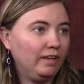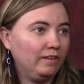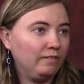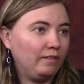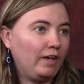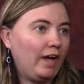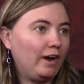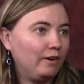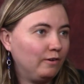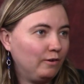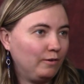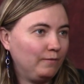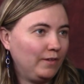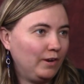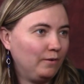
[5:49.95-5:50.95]
I don't know
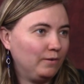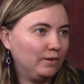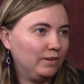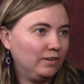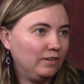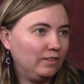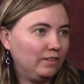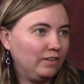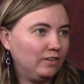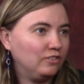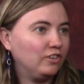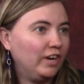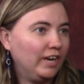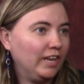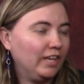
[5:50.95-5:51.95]
if they know what
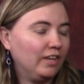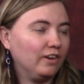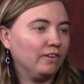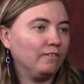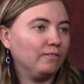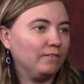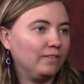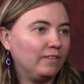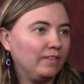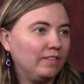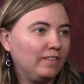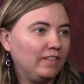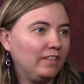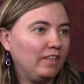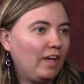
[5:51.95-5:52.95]
training,
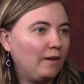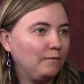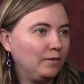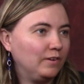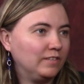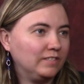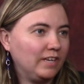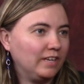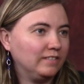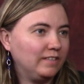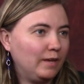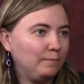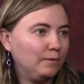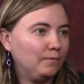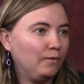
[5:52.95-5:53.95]
have you discussed that before?